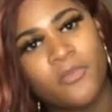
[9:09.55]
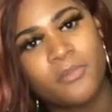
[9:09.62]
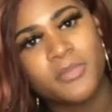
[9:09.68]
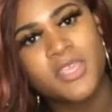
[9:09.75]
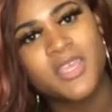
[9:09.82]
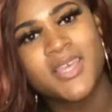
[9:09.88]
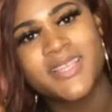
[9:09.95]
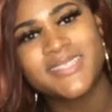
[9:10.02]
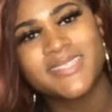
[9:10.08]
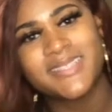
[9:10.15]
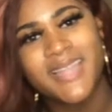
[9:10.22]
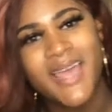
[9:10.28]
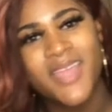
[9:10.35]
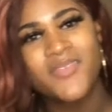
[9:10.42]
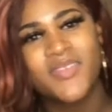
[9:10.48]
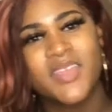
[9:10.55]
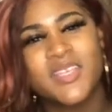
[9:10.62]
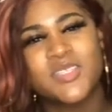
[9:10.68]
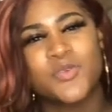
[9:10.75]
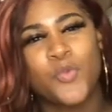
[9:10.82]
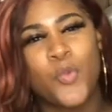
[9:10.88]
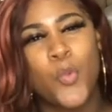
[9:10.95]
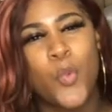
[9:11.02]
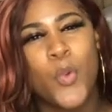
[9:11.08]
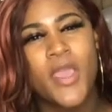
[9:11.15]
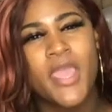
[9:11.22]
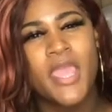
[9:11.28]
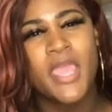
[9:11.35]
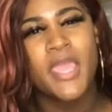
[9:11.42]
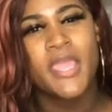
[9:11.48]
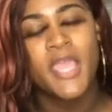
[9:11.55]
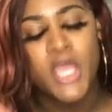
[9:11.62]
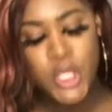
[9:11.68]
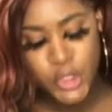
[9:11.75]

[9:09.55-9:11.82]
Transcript: because life is way